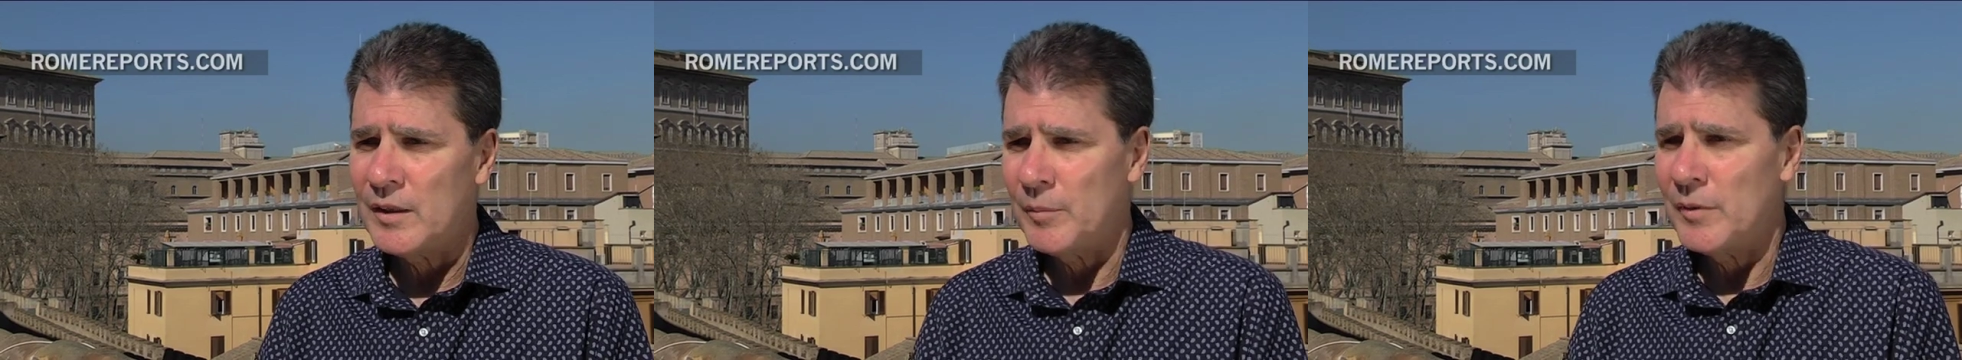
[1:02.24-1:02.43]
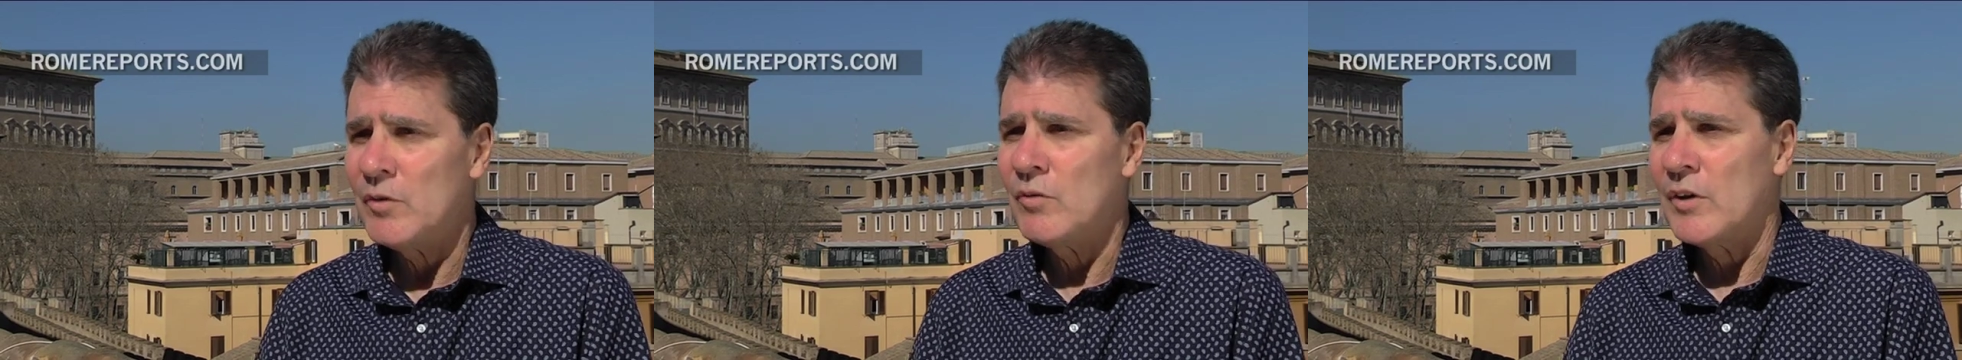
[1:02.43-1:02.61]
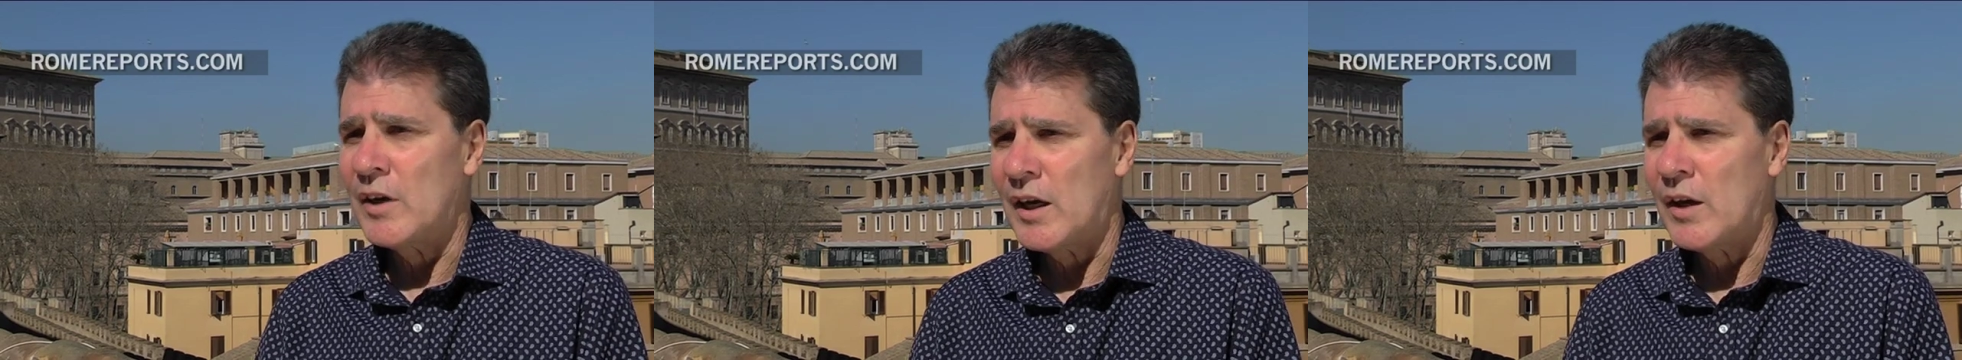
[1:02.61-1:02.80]
to
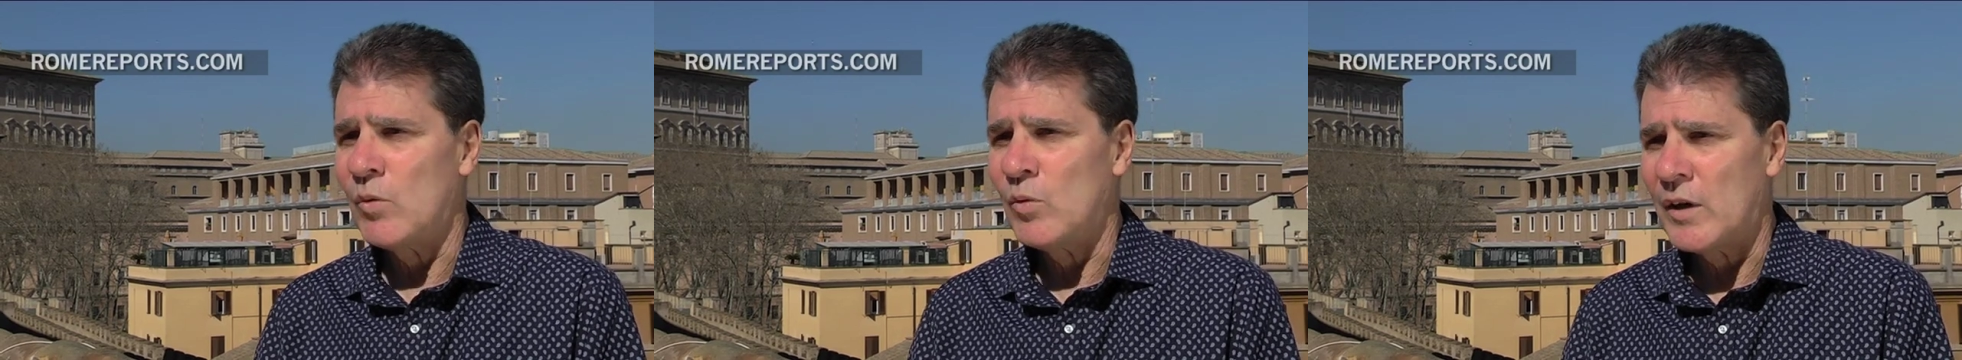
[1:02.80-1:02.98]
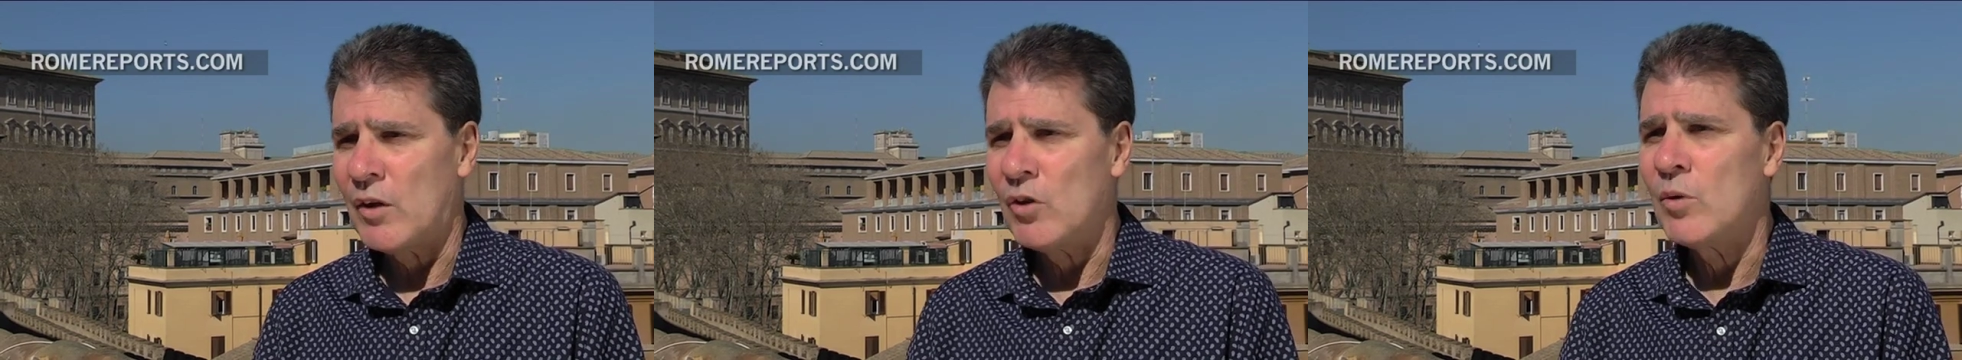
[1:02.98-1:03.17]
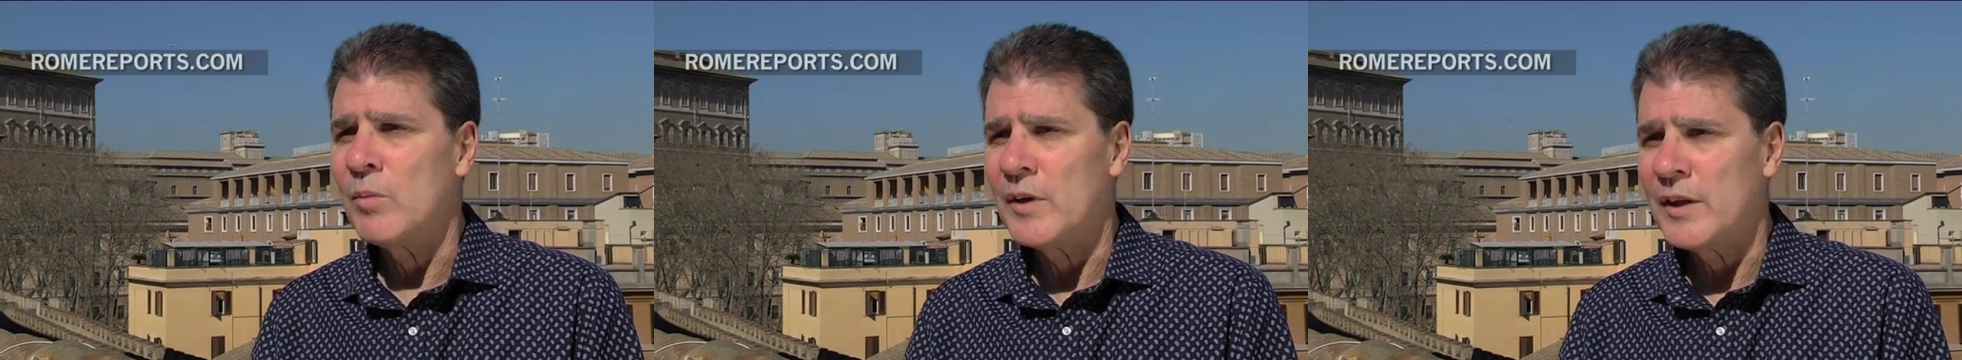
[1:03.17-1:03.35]
try,
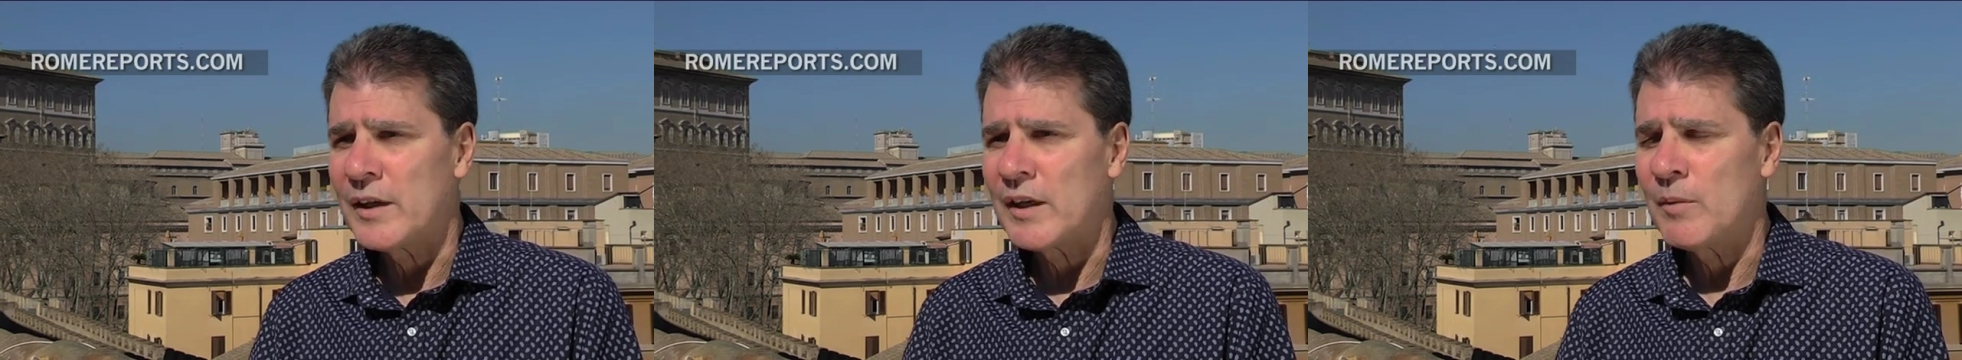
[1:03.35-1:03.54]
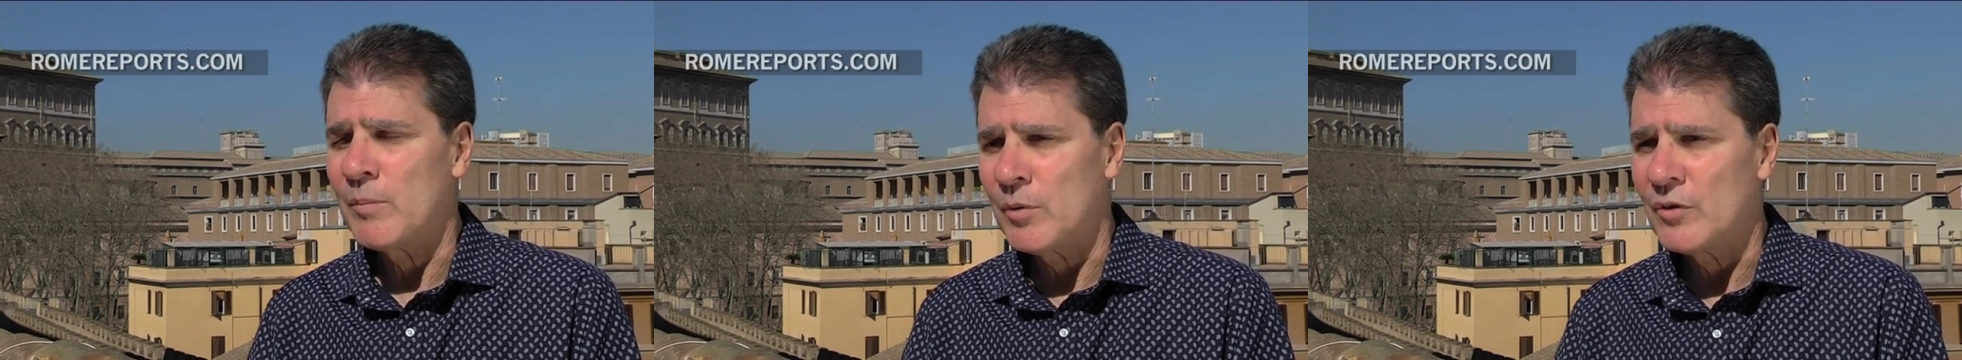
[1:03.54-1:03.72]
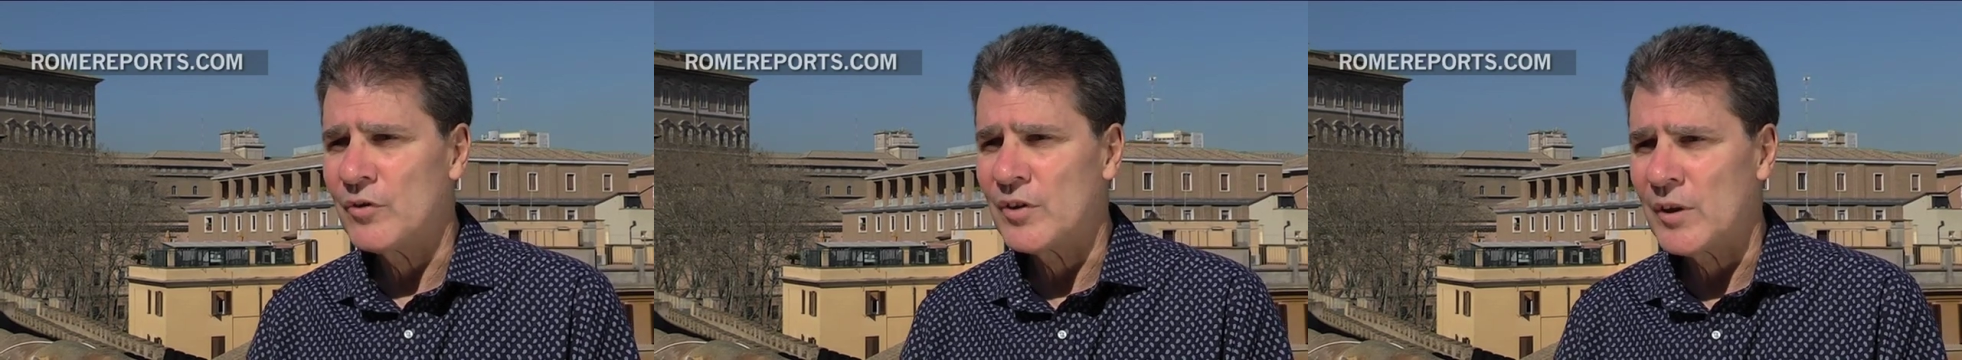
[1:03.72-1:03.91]
while
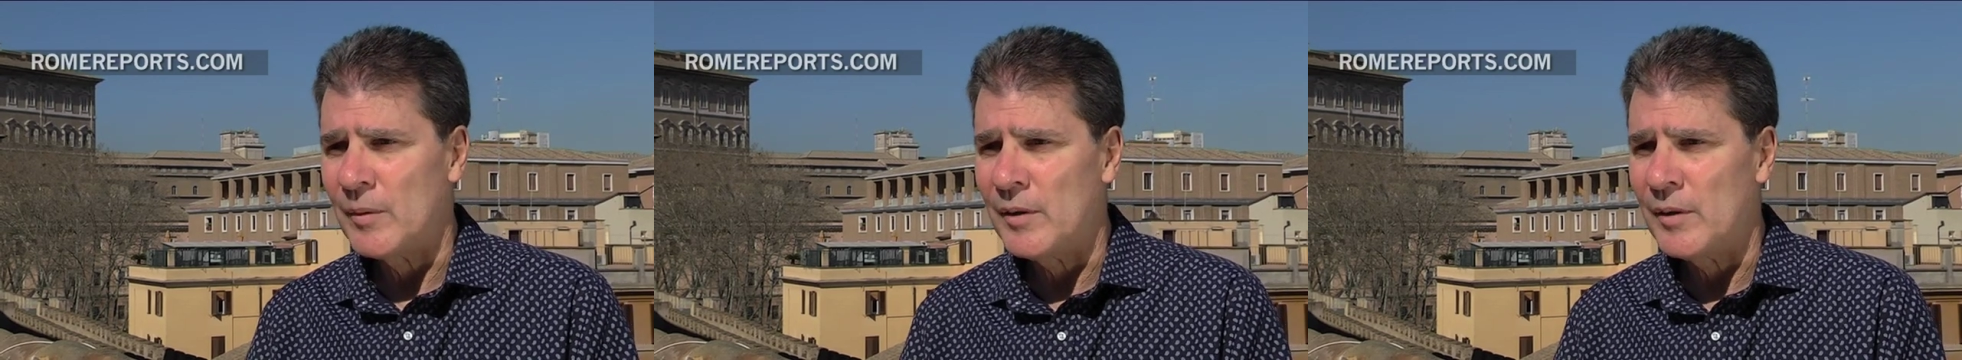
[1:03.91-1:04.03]
maintaining my